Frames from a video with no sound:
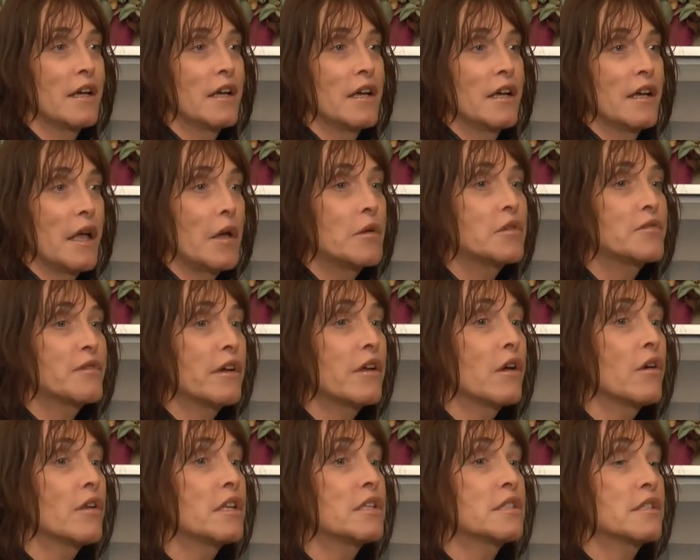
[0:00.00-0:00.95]
he was very
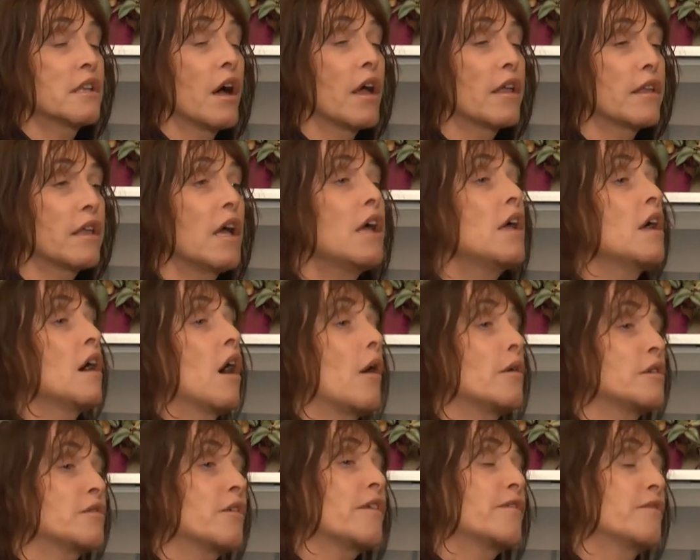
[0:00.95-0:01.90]
honest. I
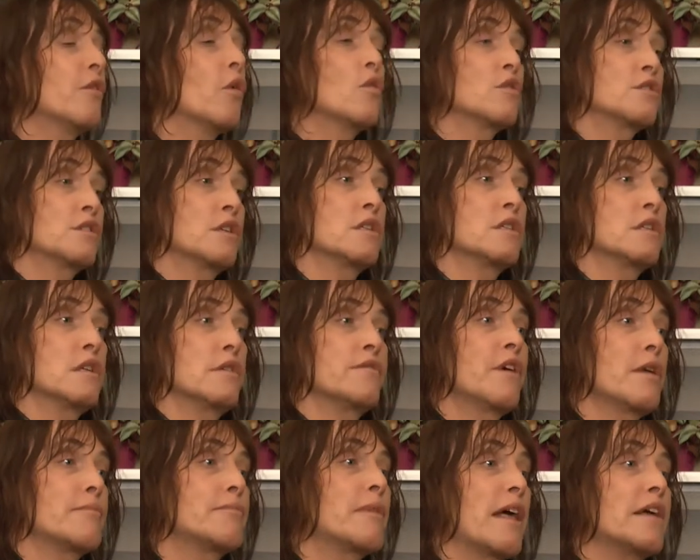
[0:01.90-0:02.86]
was very fortunate and
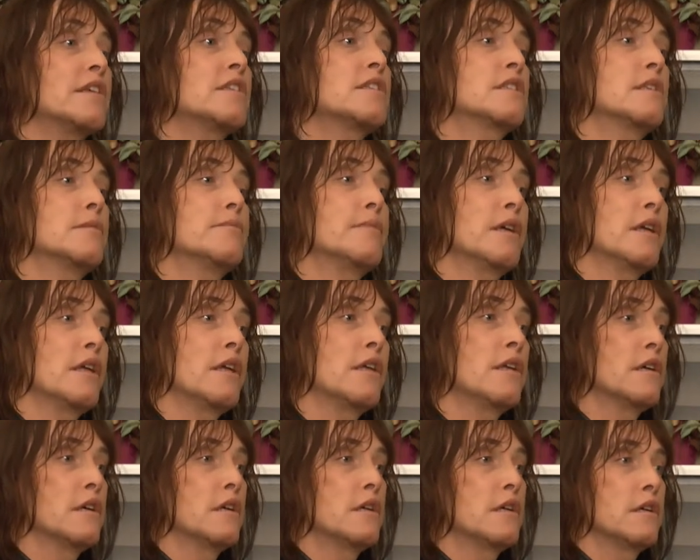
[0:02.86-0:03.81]
very blessed to
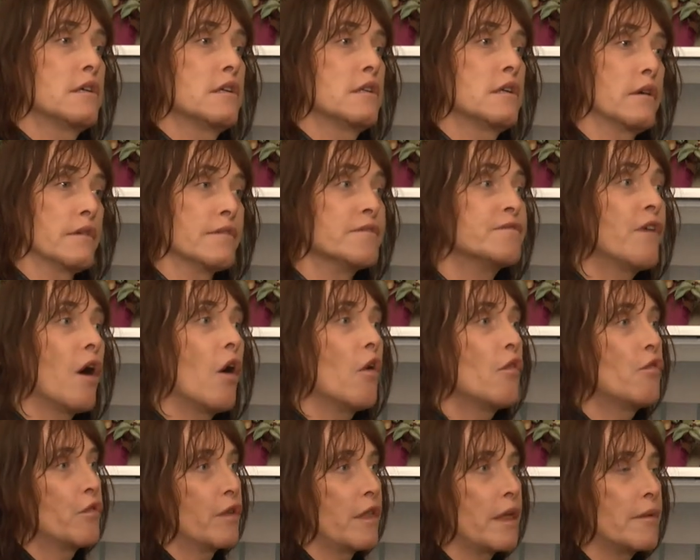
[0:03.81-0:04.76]
be,
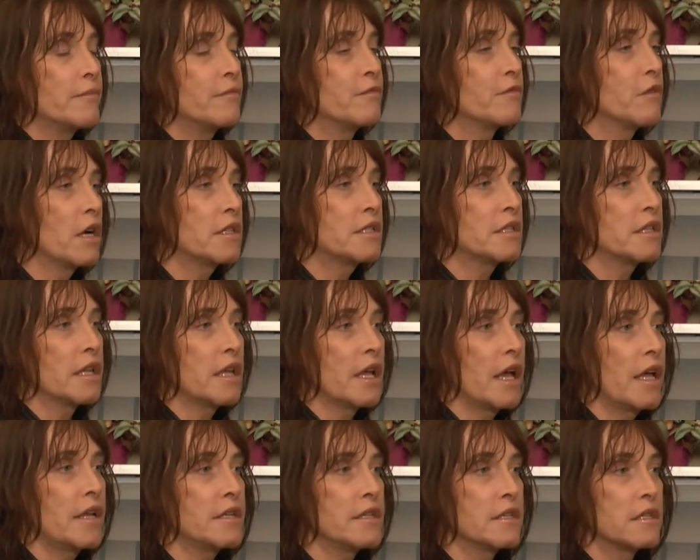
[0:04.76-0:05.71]
involved with him right at the
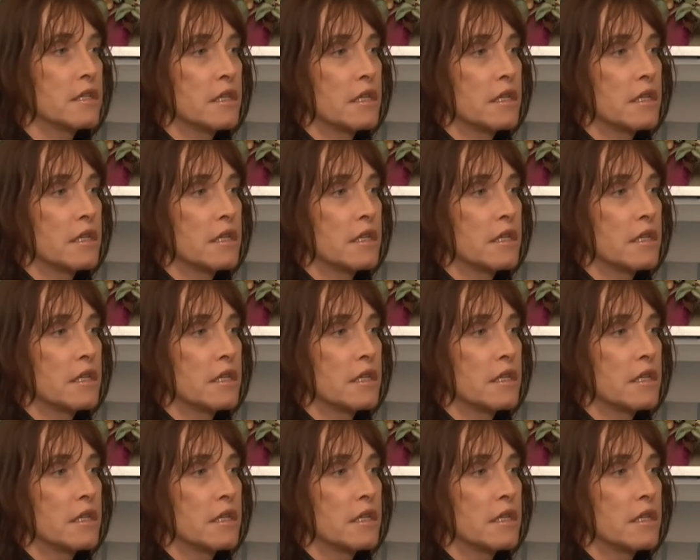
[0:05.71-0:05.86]
end.